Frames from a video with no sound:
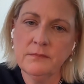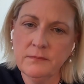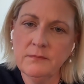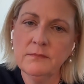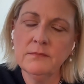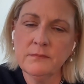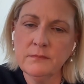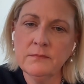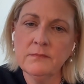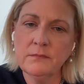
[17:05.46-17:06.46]

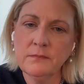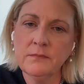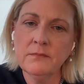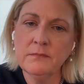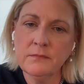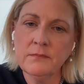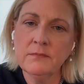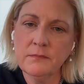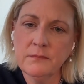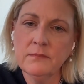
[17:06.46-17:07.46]

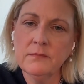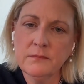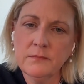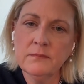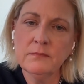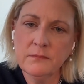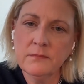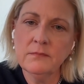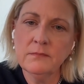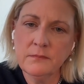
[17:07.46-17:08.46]

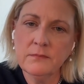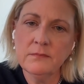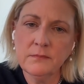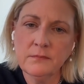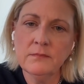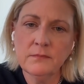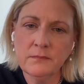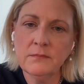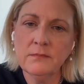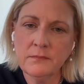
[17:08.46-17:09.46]

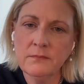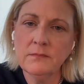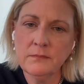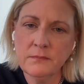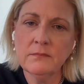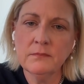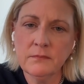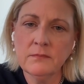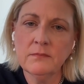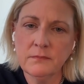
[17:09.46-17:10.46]

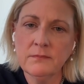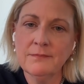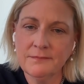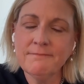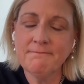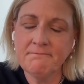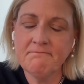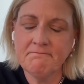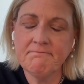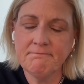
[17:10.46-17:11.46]

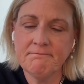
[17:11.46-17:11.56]
No words are spoken by the person on screen.